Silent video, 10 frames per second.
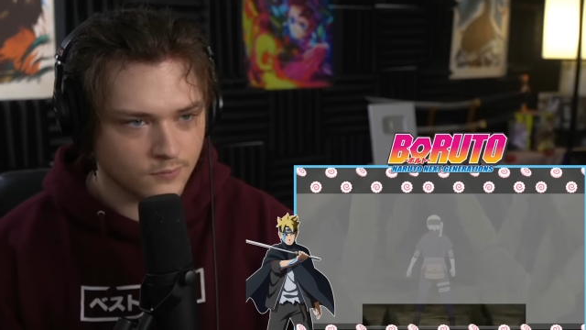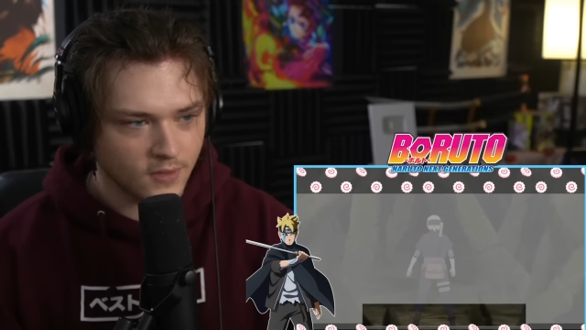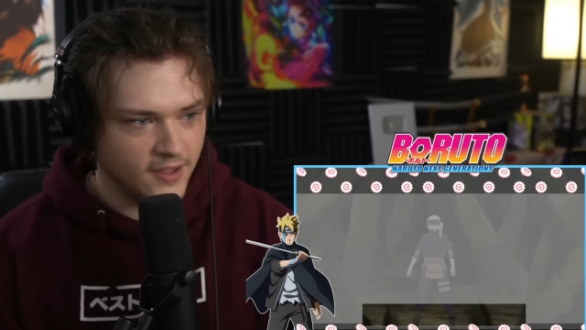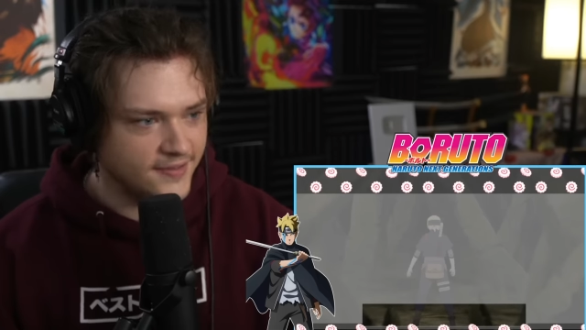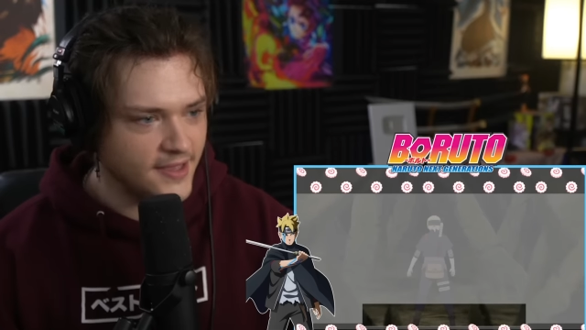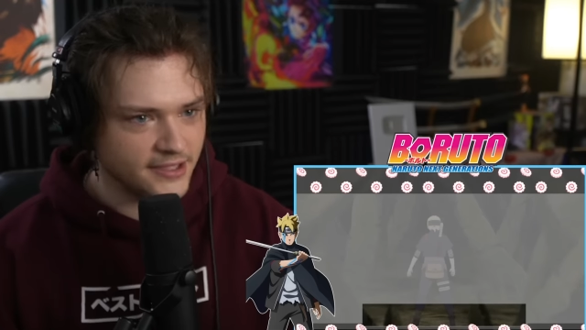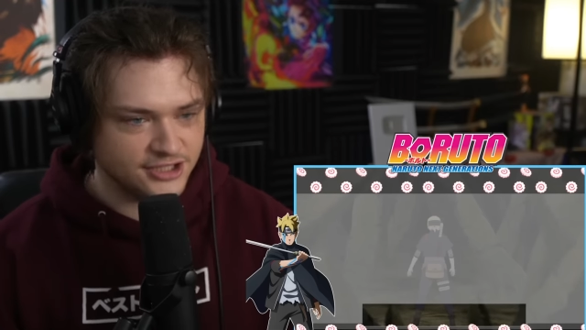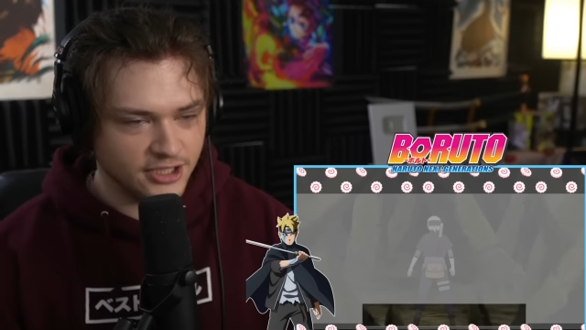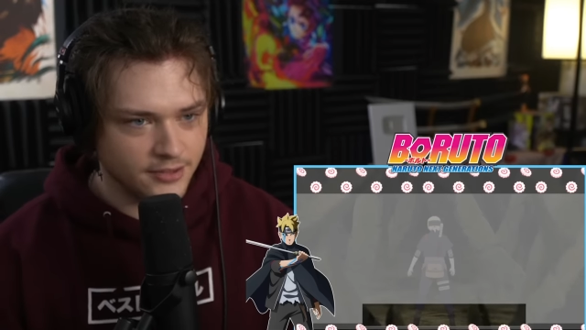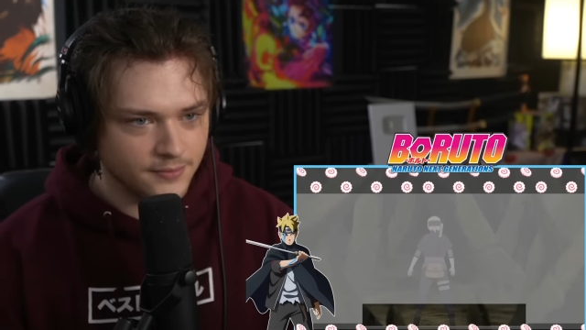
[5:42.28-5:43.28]
He's seeing
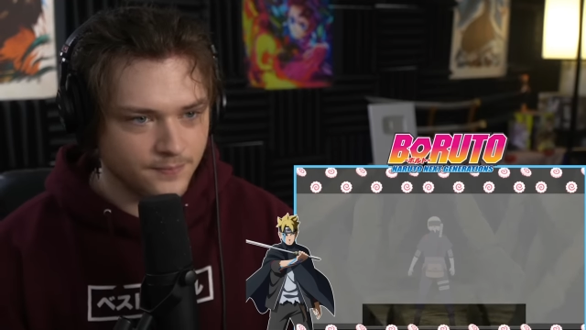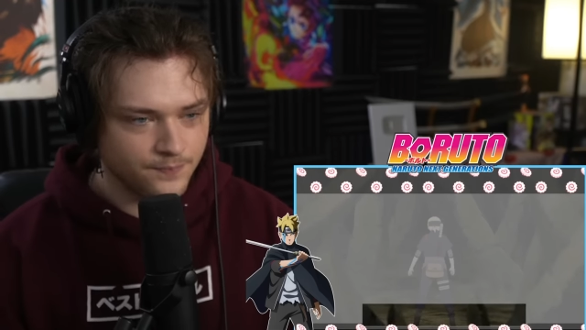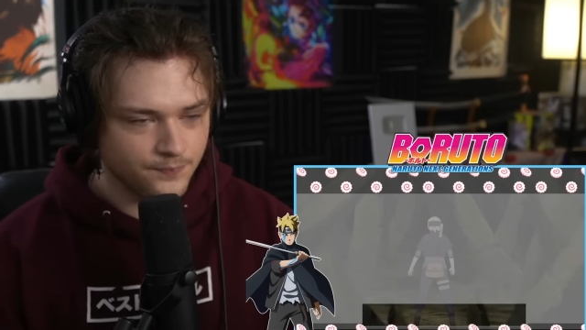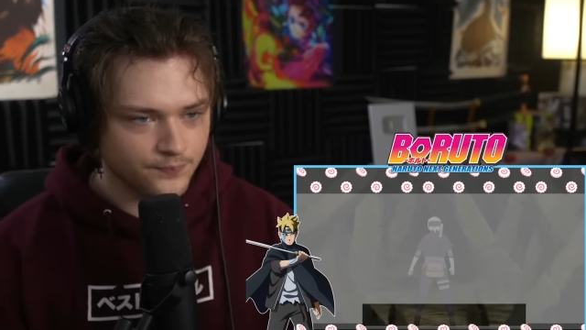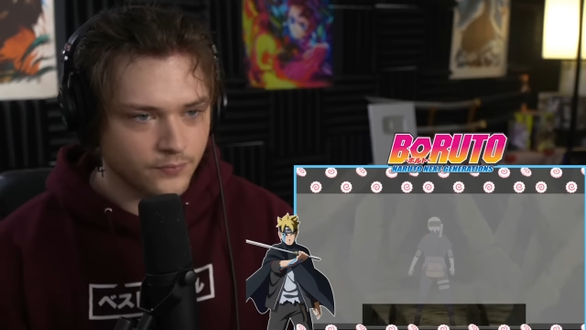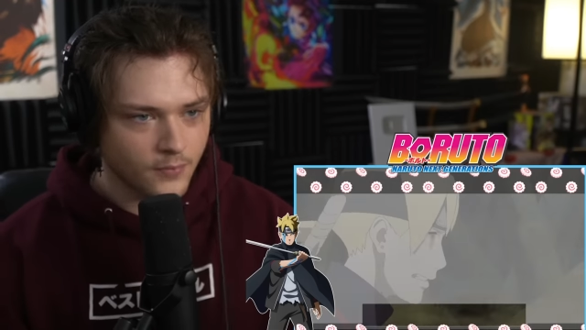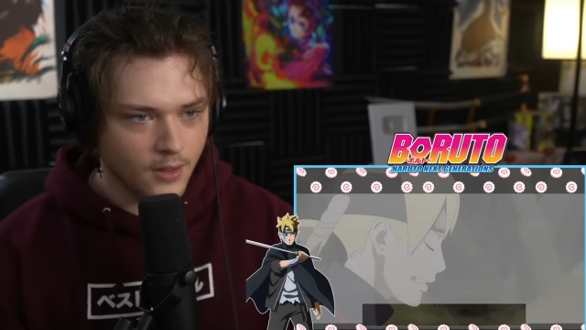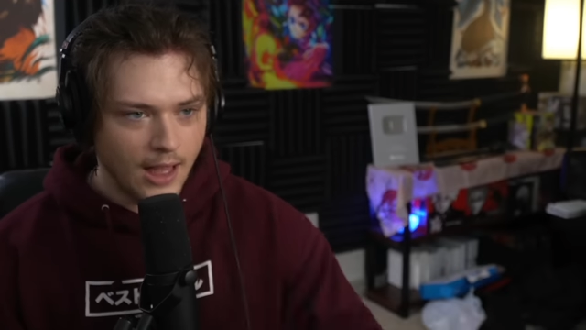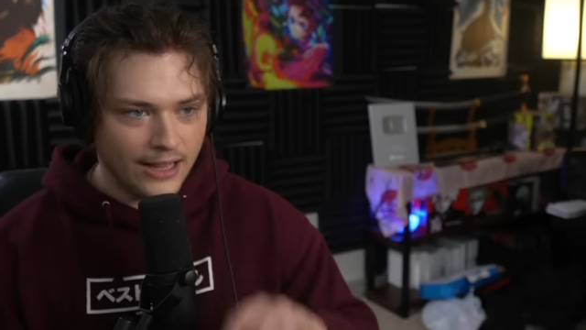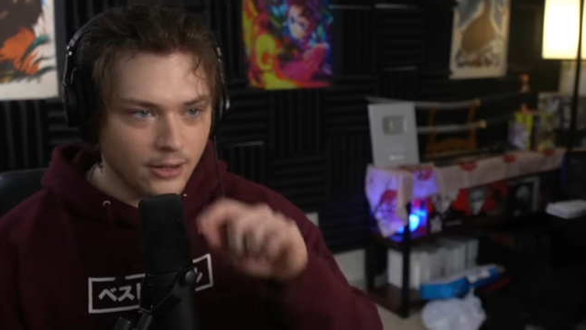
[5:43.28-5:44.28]
shit.
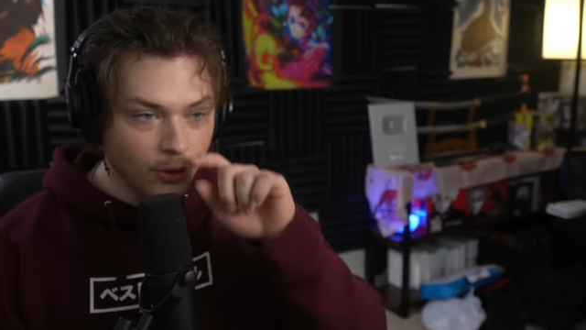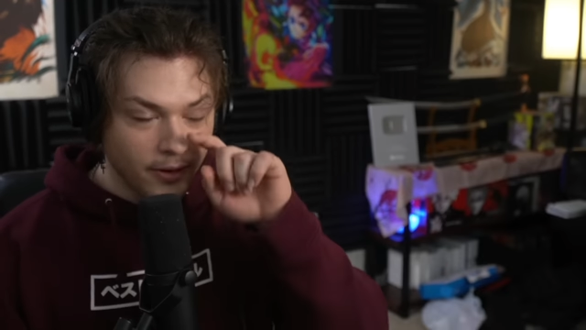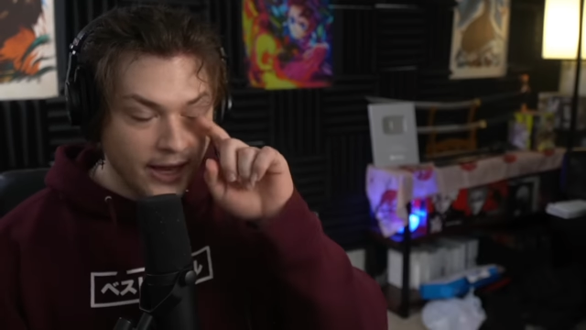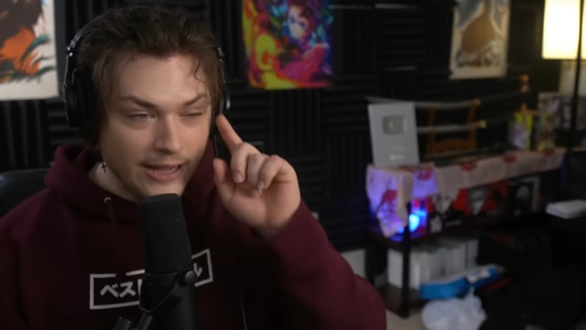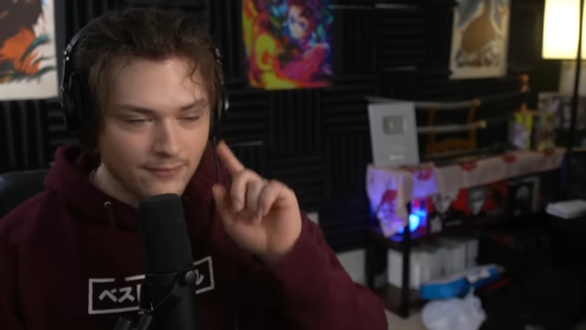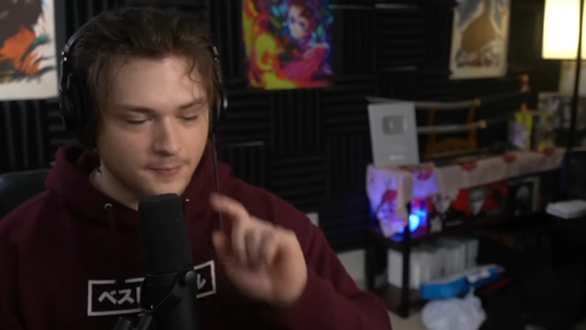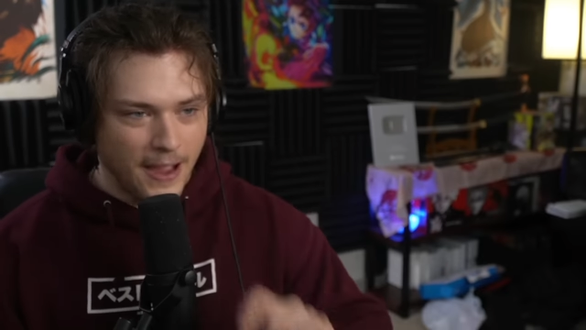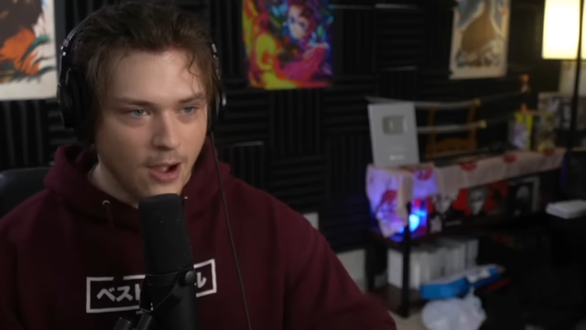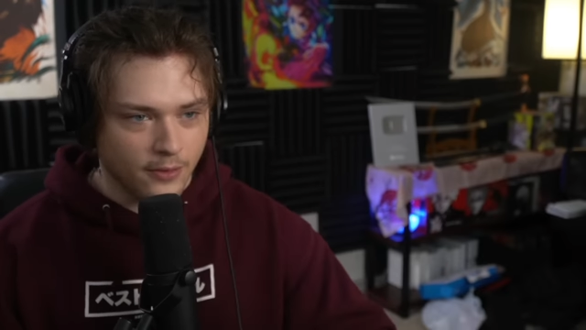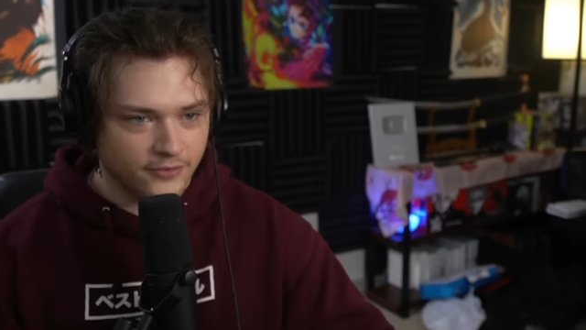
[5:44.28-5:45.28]
I don't know any of his
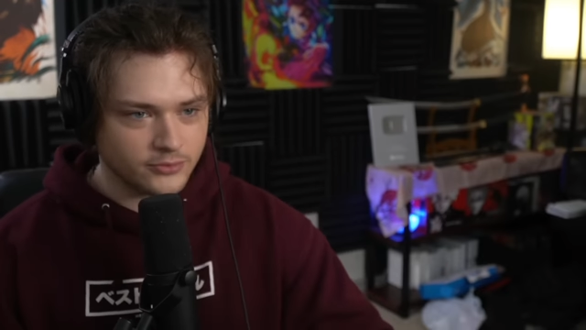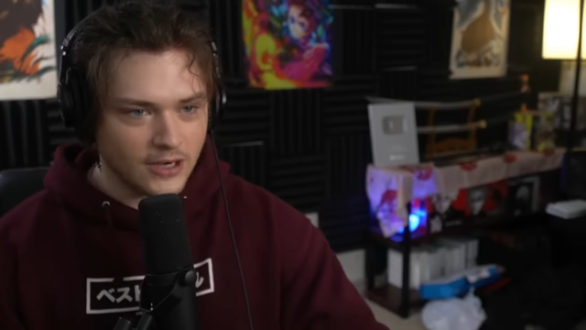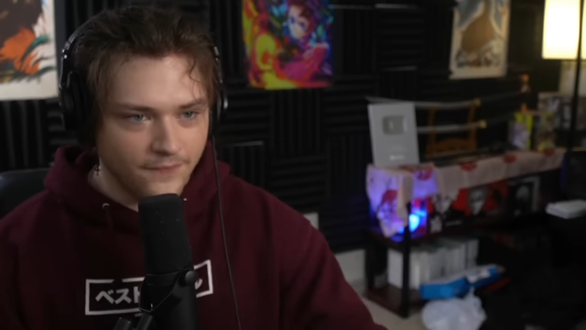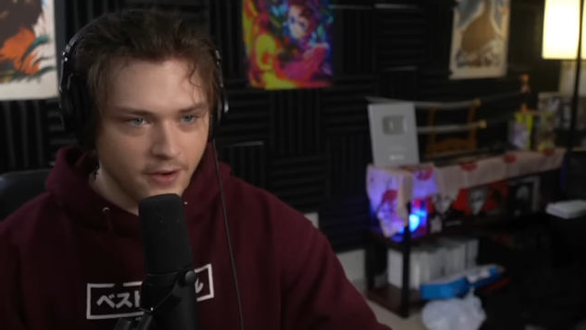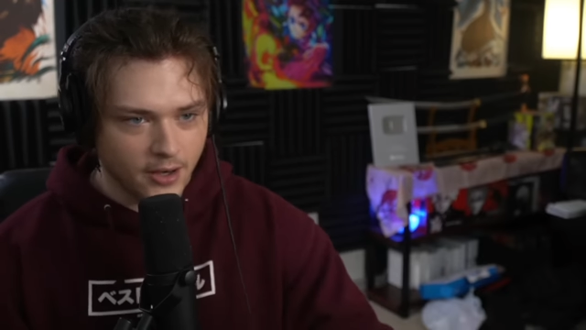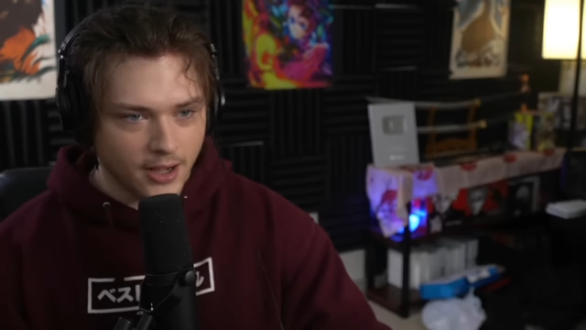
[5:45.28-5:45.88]
powers. So I'm trying to figure it